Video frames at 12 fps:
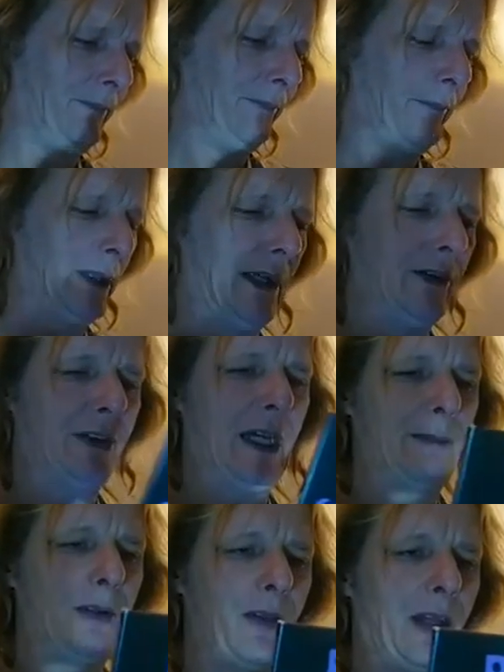Black
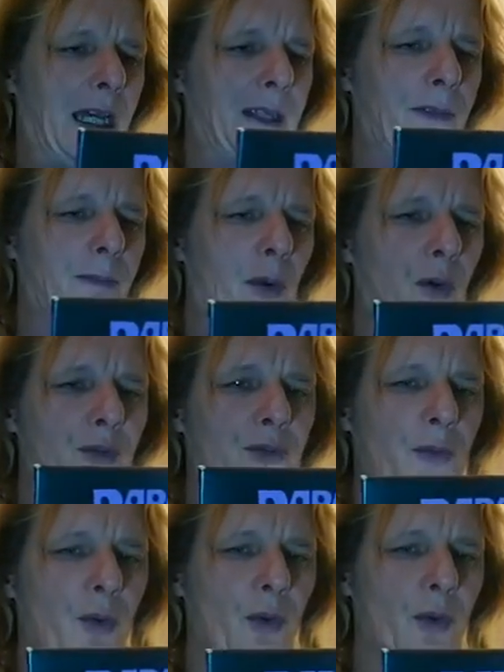Sabbath live in
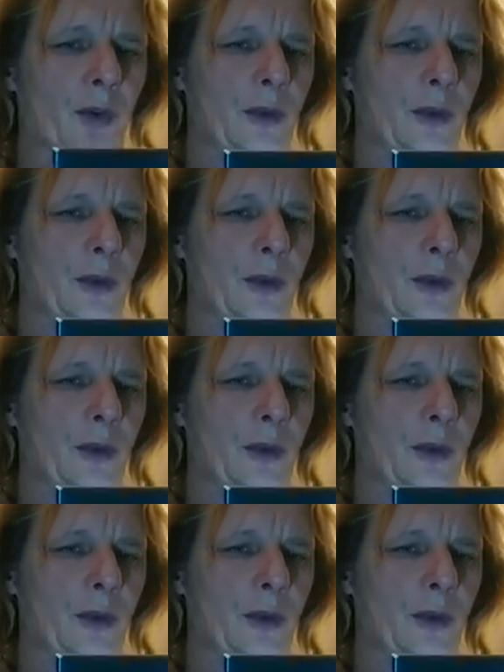Montreal,